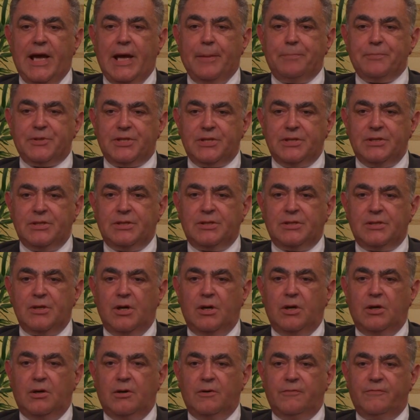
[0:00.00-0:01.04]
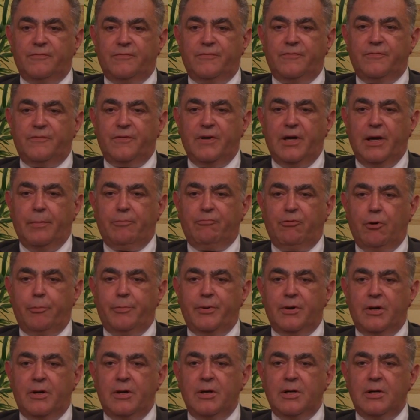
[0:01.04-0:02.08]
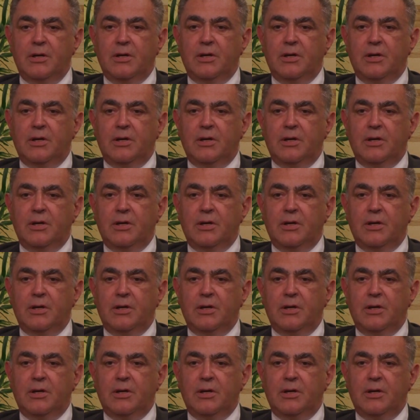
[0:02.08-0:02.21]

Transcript: absence of a proper